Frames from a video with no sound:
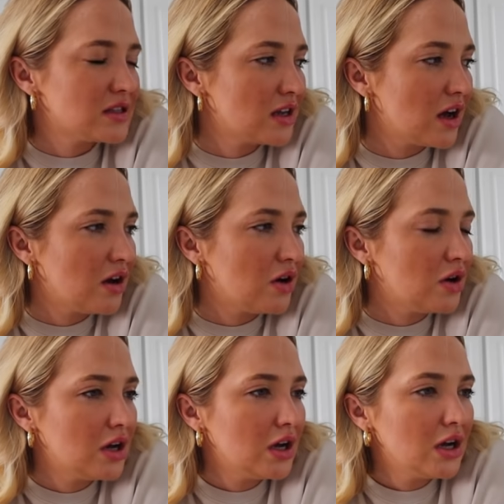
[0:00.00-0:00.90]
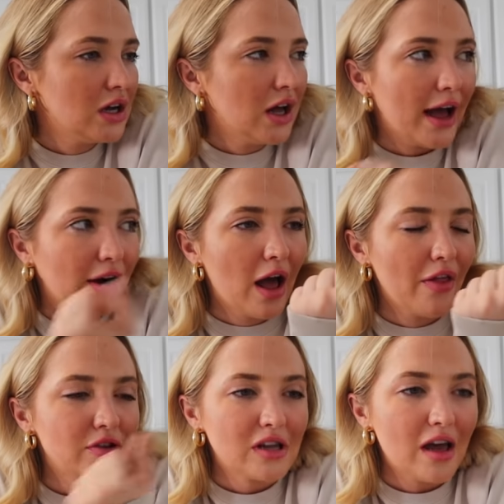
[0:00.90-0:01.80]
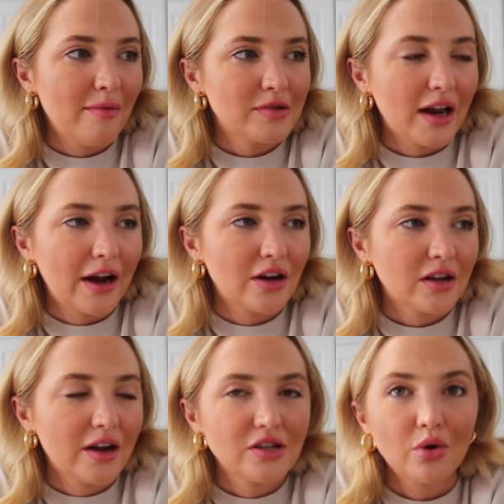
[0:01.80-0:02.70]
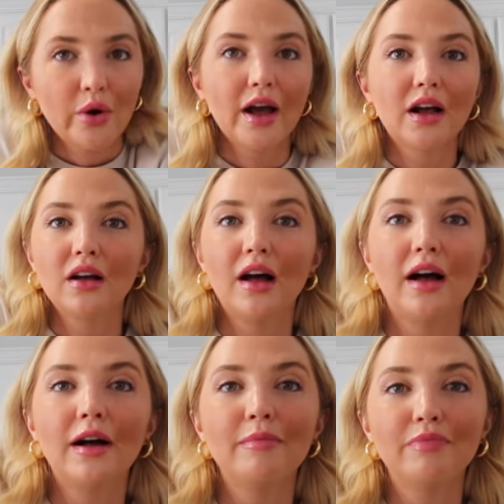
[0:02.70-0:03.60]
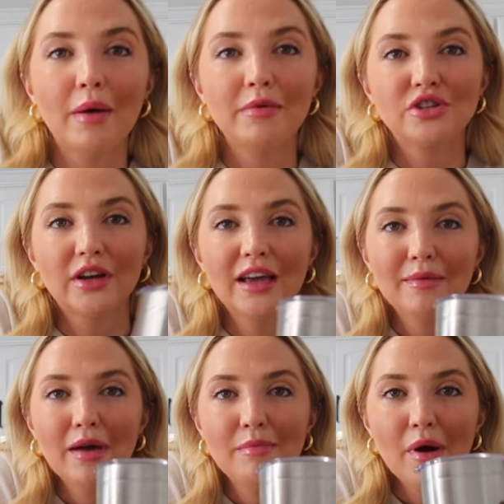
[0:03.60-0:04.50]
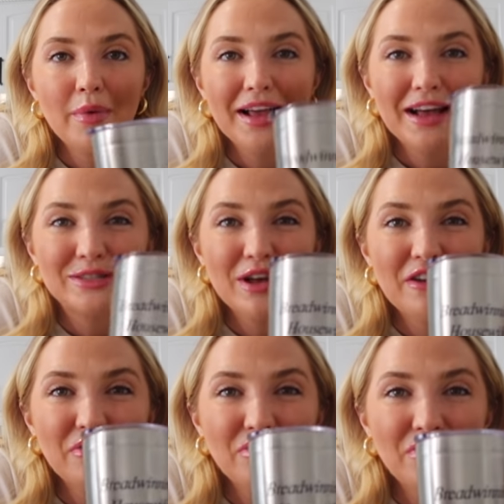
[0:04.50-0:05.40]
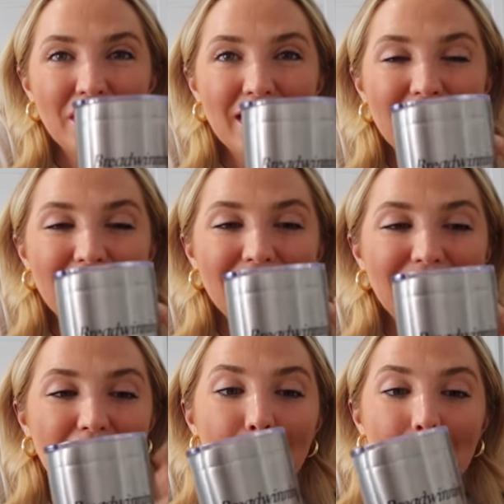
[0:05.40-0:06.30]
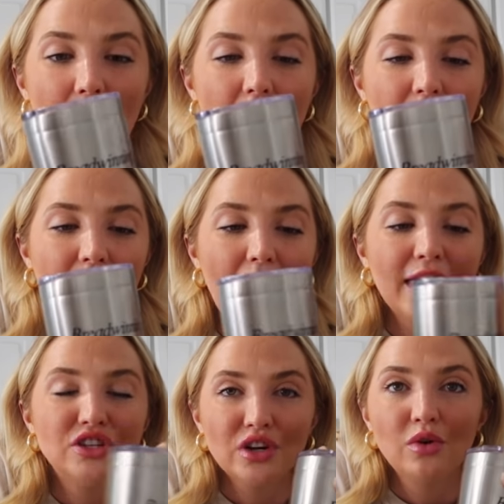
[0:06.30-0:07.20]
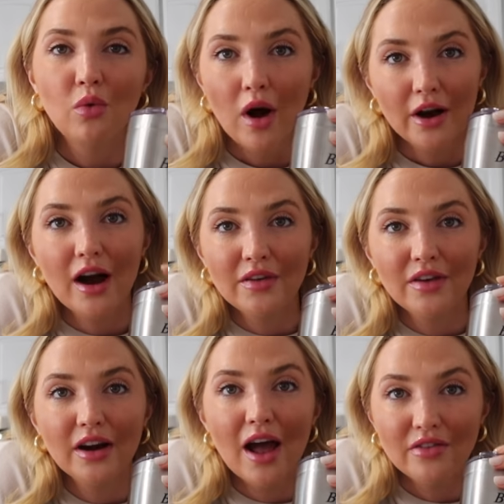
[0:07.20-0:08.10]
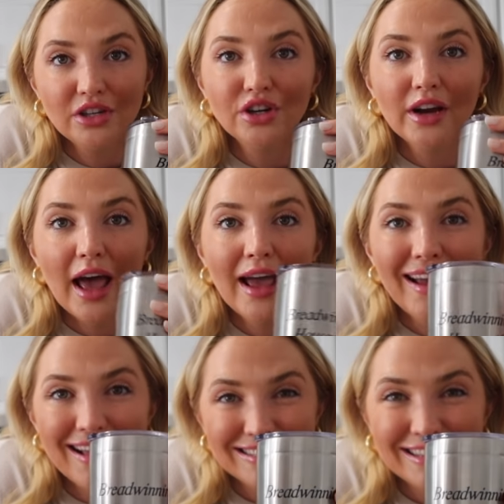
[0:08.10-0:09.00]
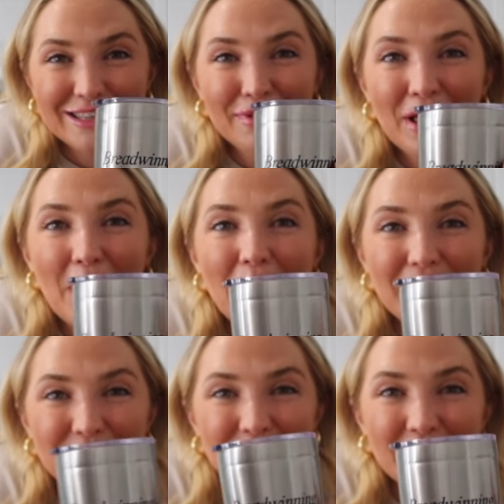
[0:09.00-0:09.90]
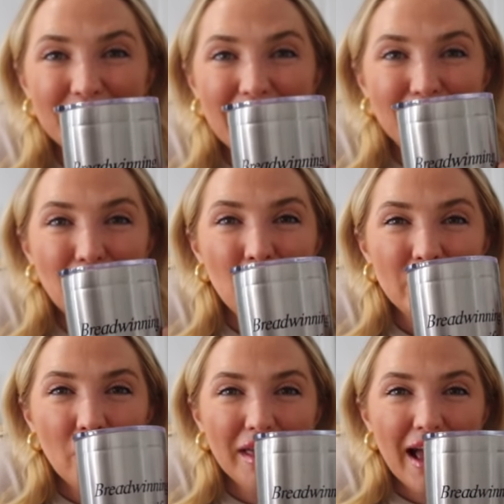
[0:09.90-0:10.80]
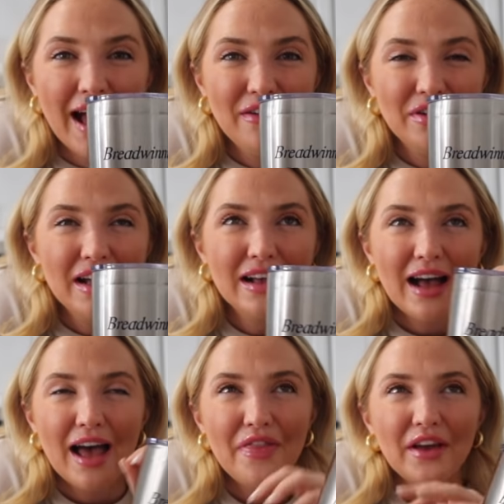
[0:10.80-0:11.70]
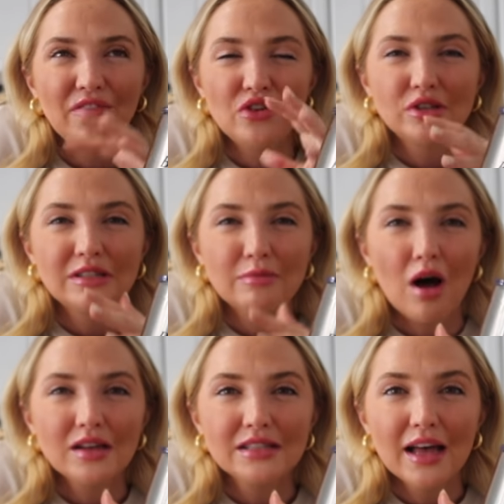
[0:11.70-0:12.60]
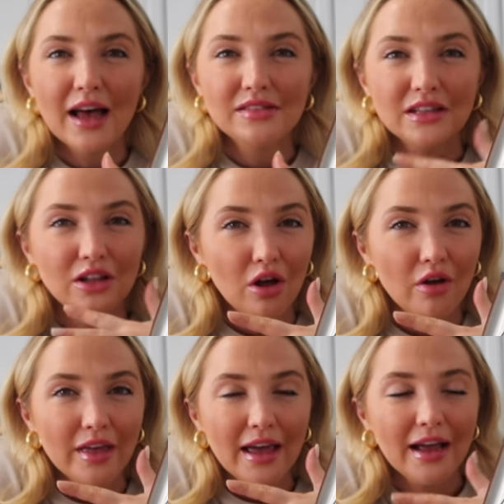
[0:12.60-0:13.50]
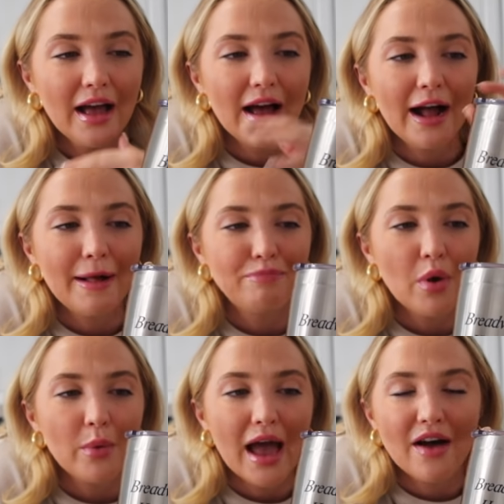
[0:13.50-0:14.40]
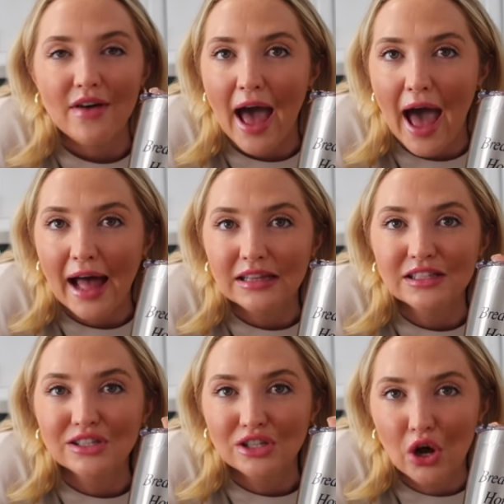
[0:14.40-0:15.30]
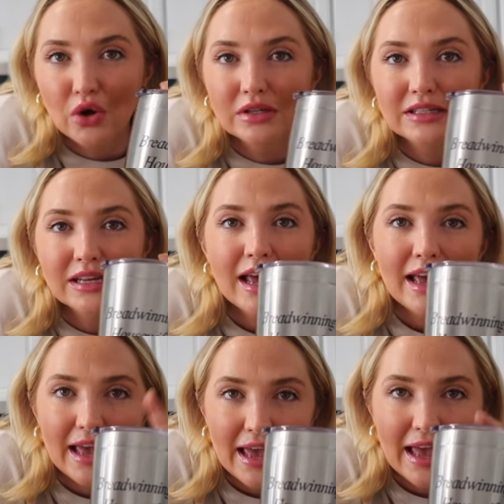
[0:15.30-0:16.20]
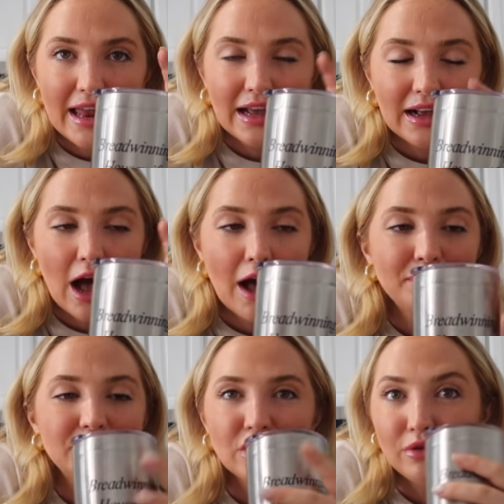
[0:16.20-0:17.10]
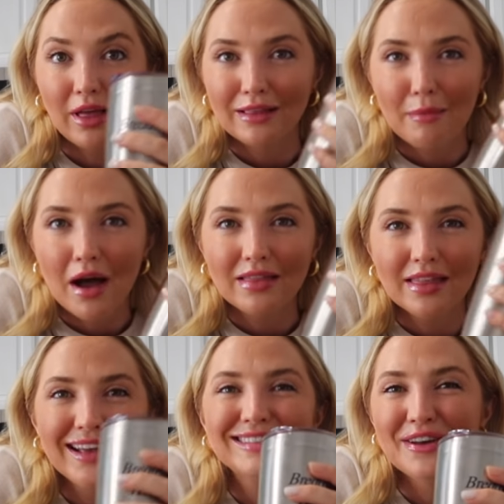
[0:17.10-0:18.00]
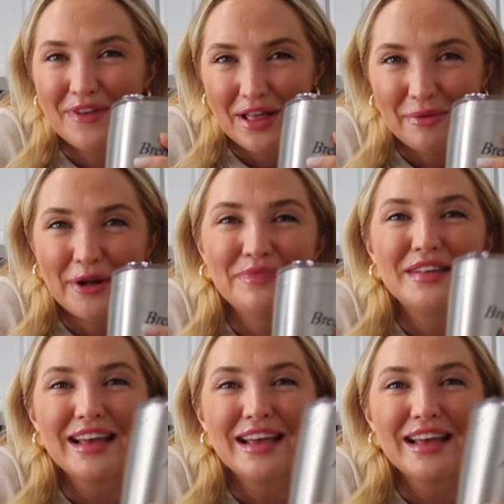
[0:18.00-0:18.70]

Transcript: So I don't know how those Amazon hangers got here so quick. Um, I've been drinking out of my breadwinning housewife like mug. I drink water out of here every single day. It's linked below. These are still available. We only have, I think, a few smalls left in the clothing, um, but we have hats, totes, and cups or like the mug things available.